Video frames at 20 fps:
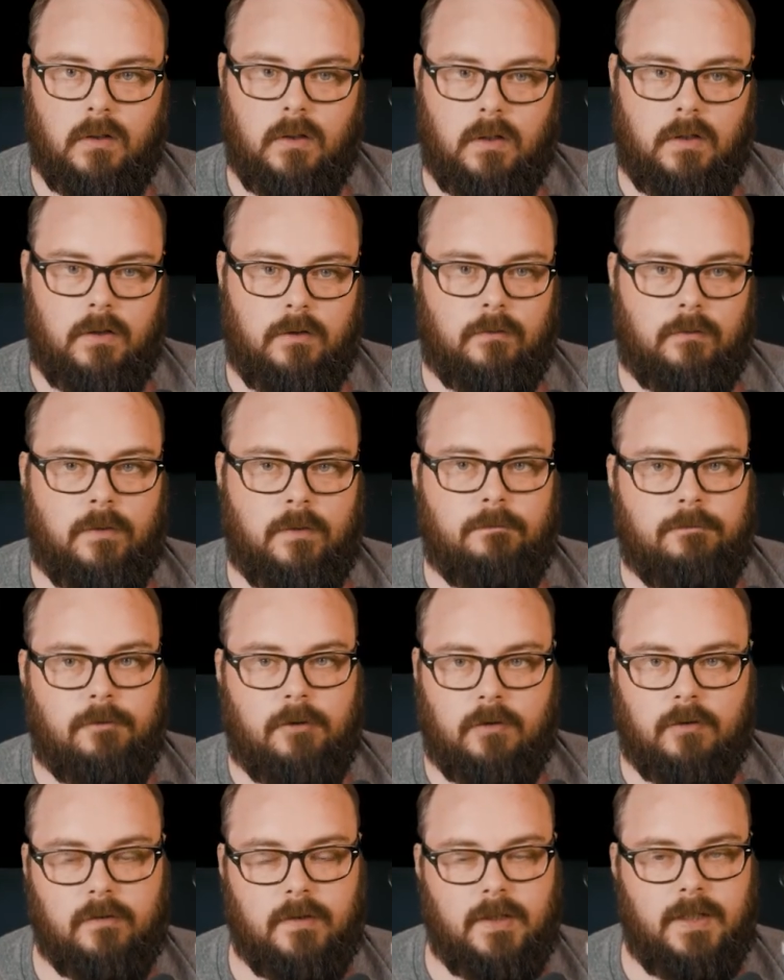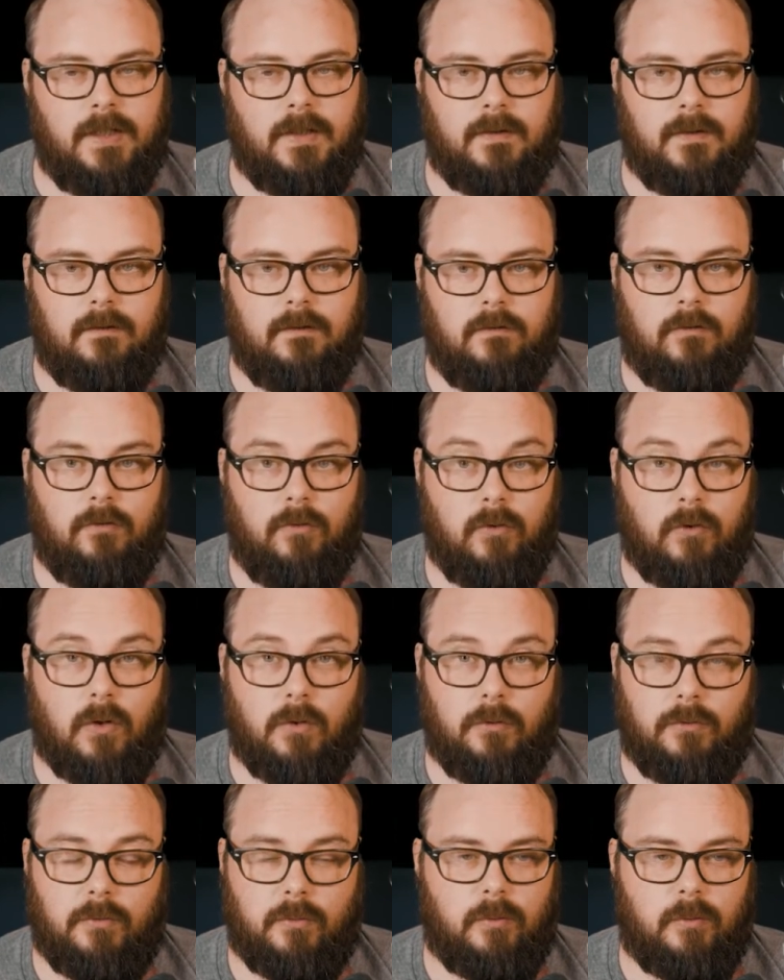So the first thing is to go
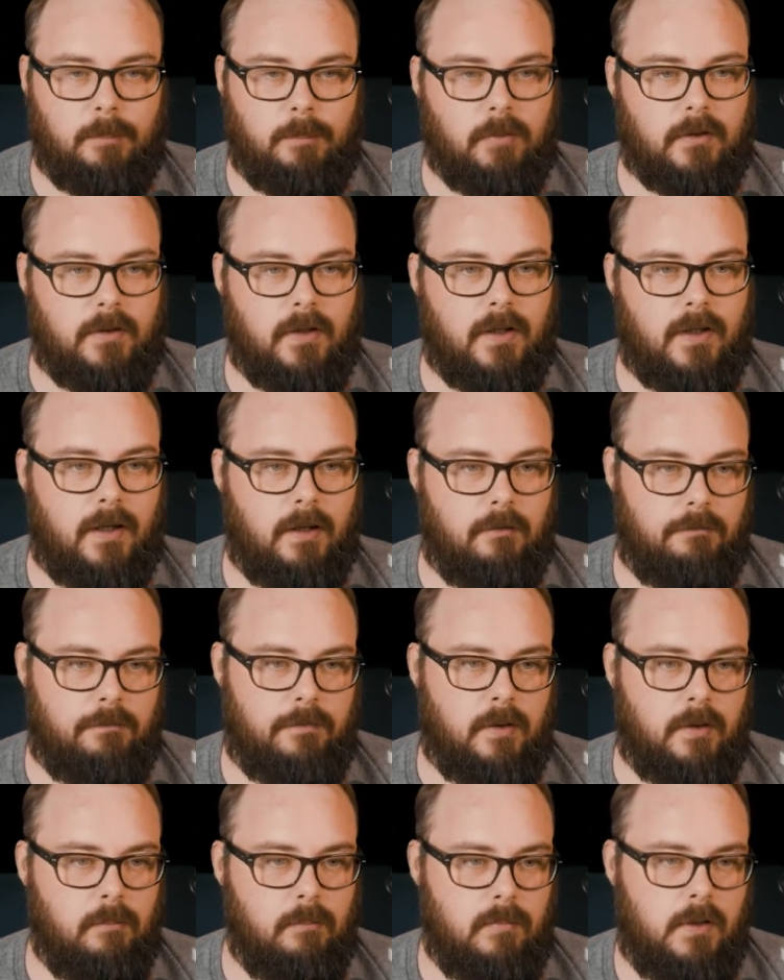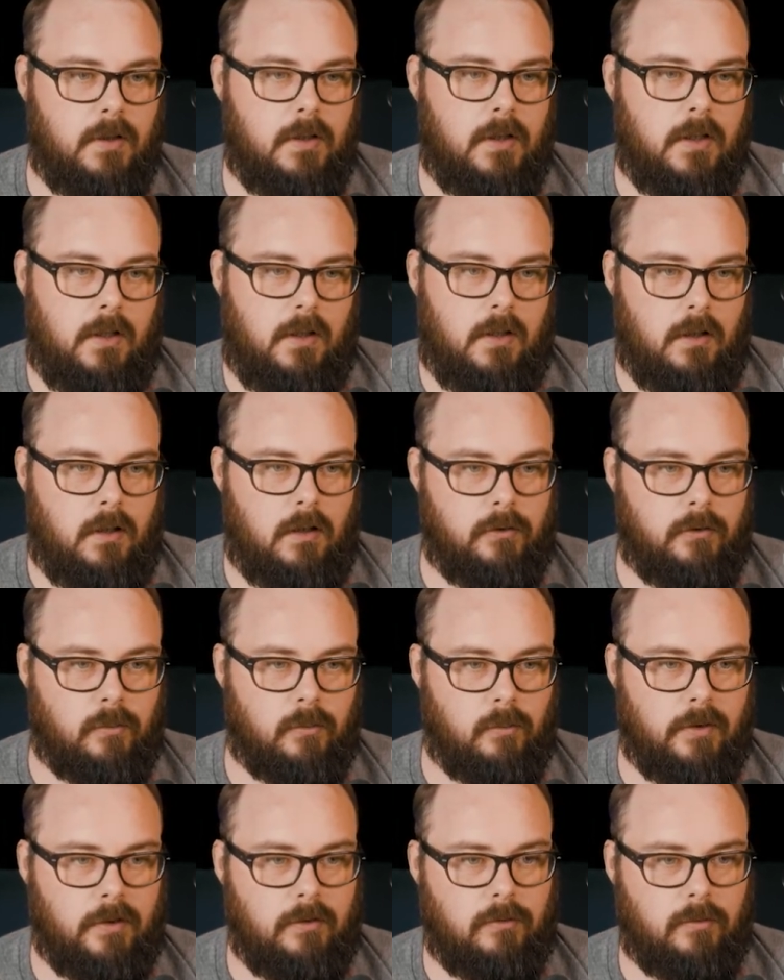to reaper.fm. Under
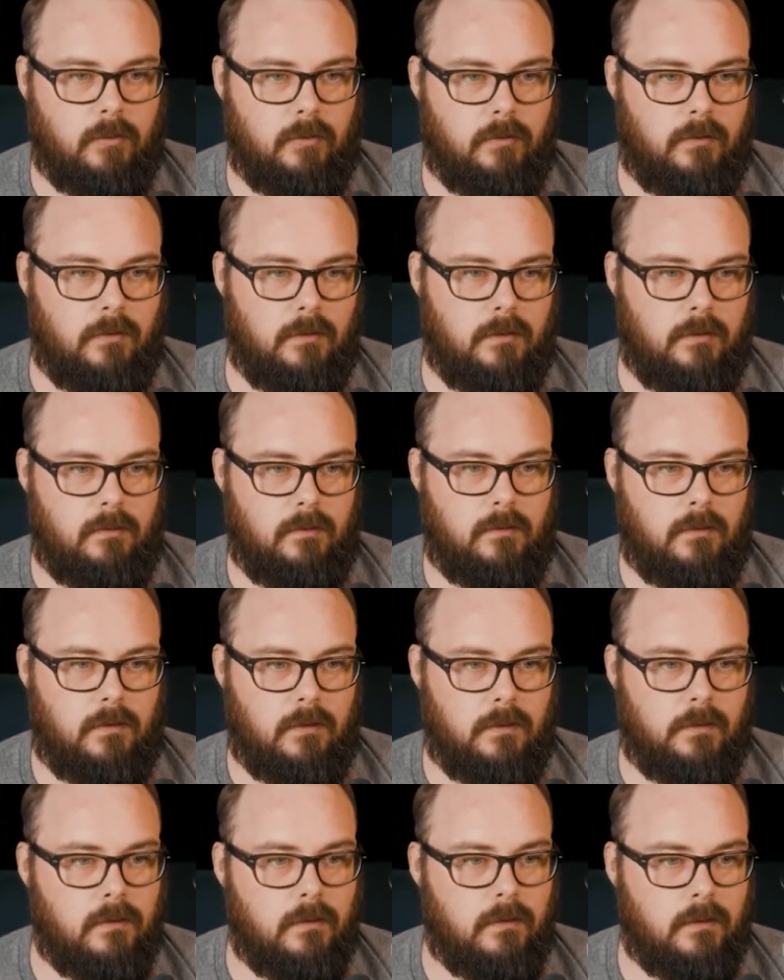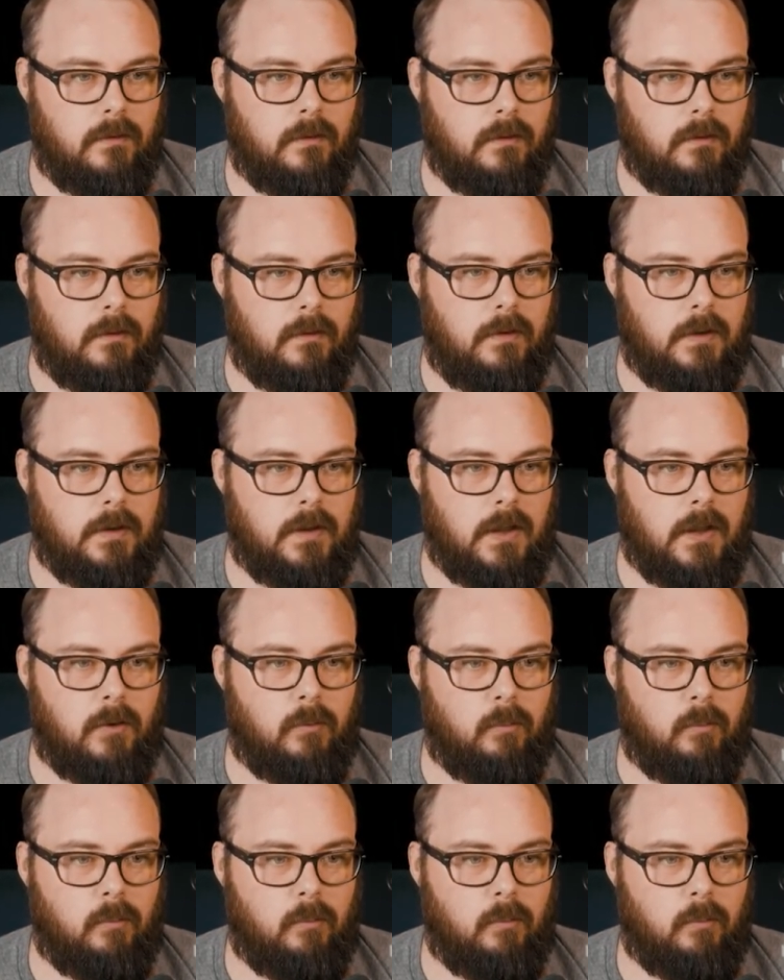resources, click on